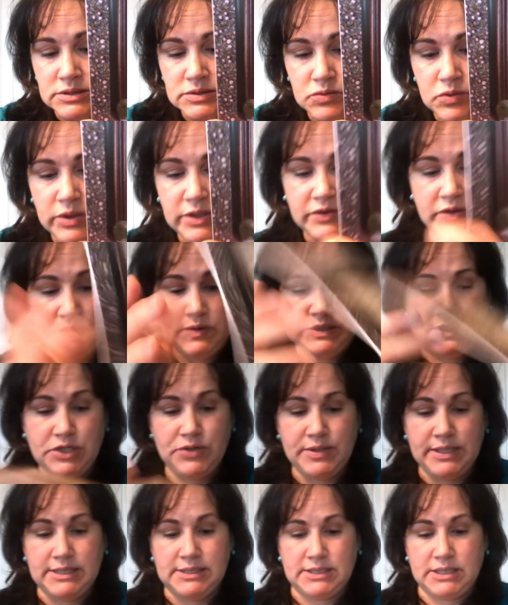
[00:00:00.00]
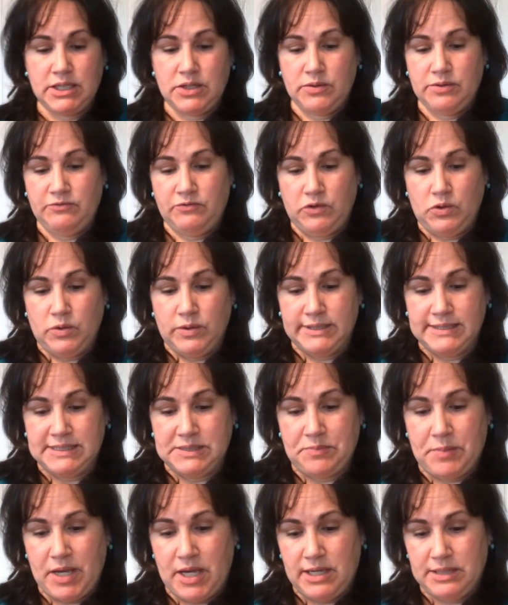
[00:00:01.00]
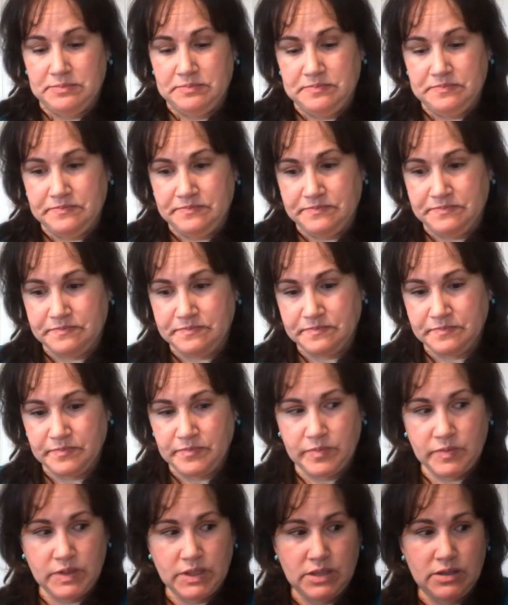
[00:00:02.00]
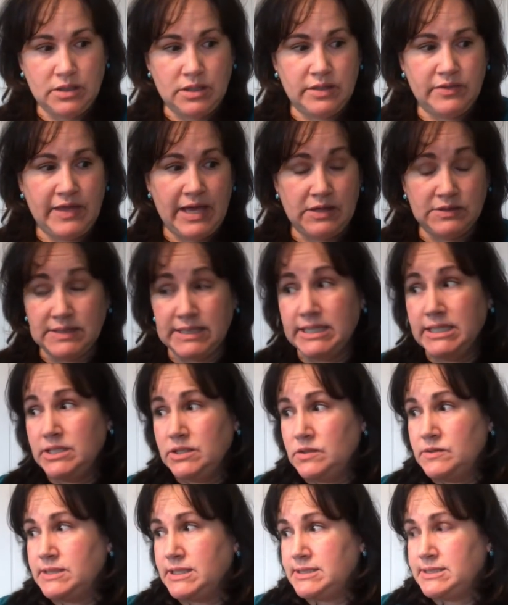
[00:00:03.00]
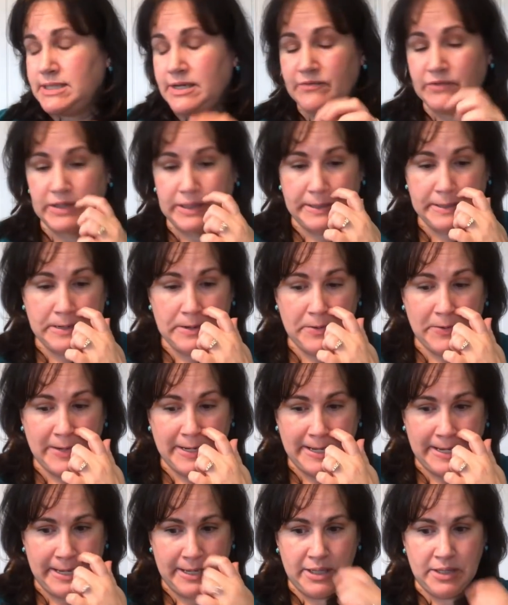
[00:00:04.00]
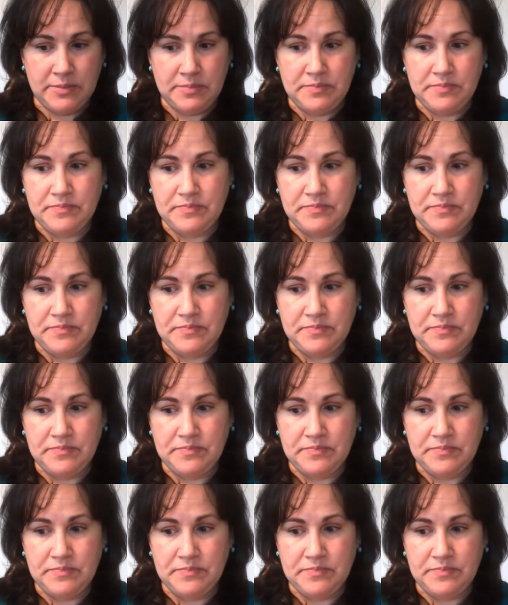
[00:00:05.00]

One of those two needs to go in Flora's spot. Thousand Hills is definitely going in